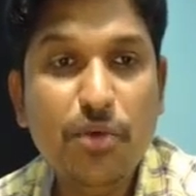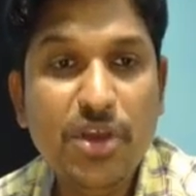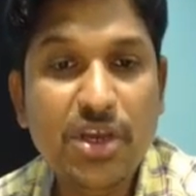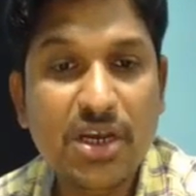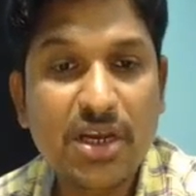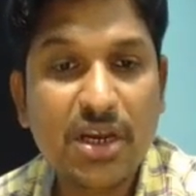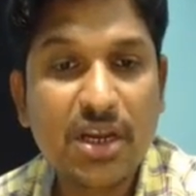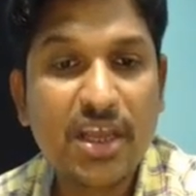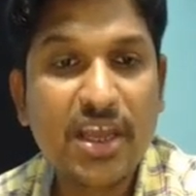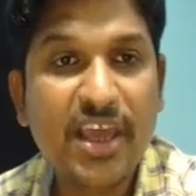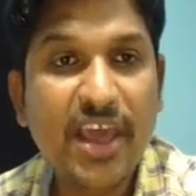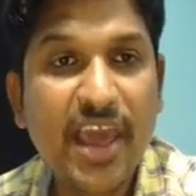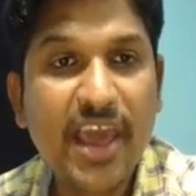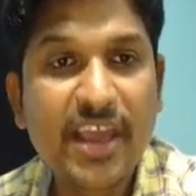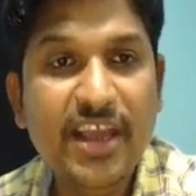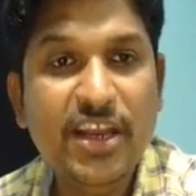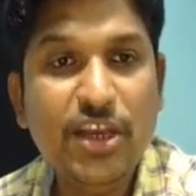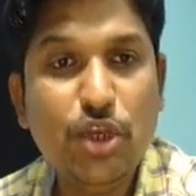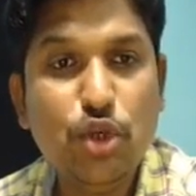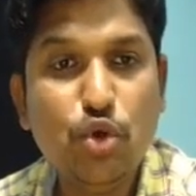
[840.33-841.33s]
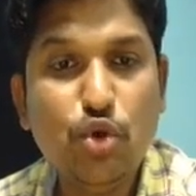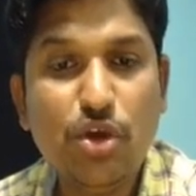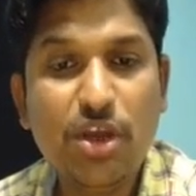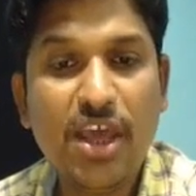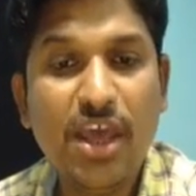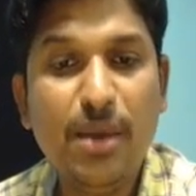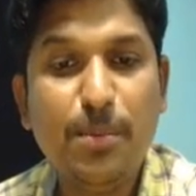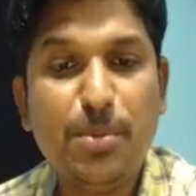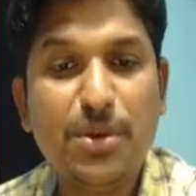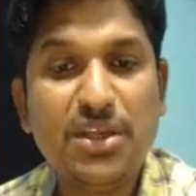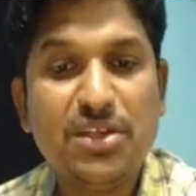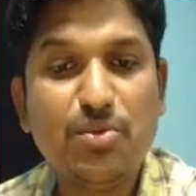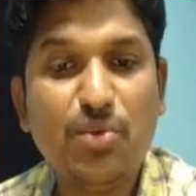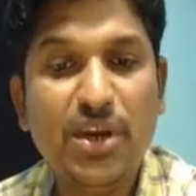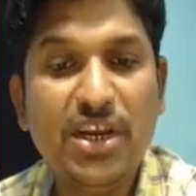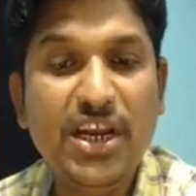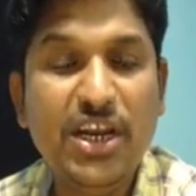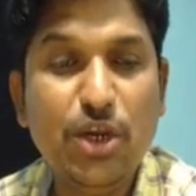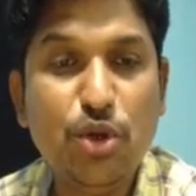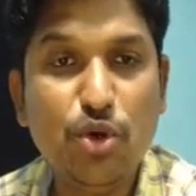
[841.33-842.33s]
here, k into k plus
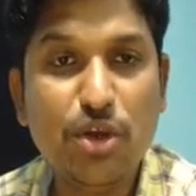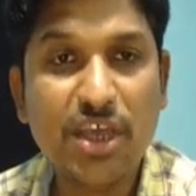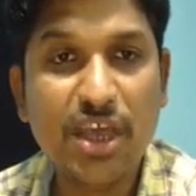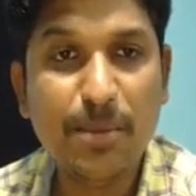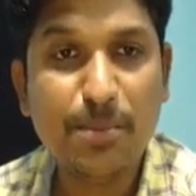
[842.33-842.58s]
1 into k